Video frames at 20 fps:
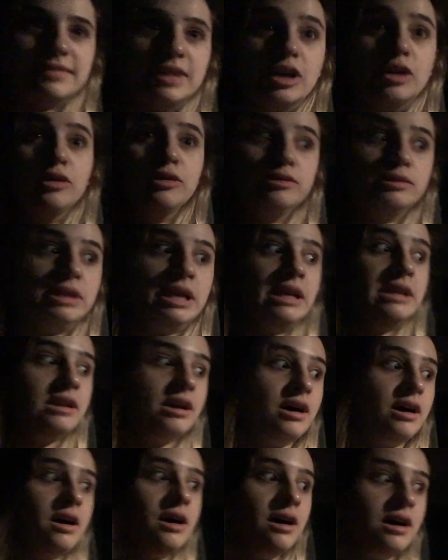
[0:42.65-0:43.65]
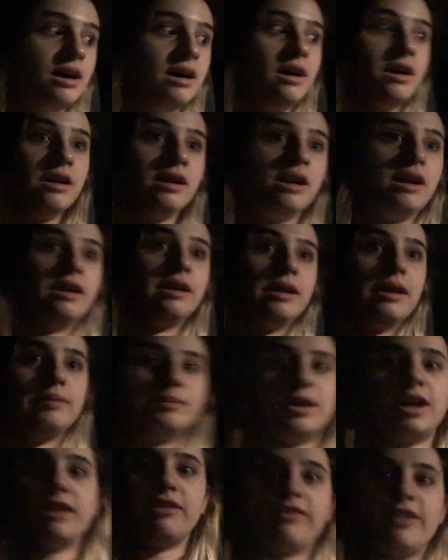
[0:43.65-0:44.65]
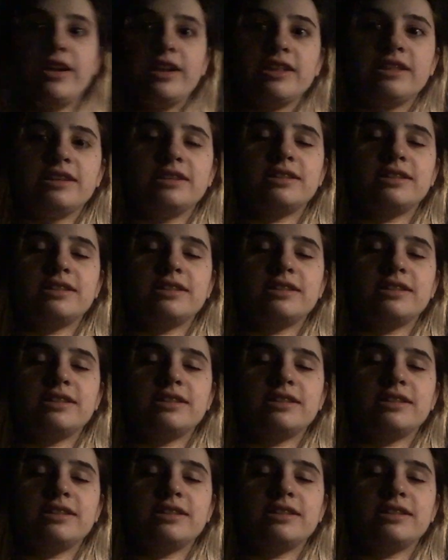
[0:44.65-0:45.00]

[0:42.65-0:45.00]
Oh, yeet uh, I, I'm not a fan of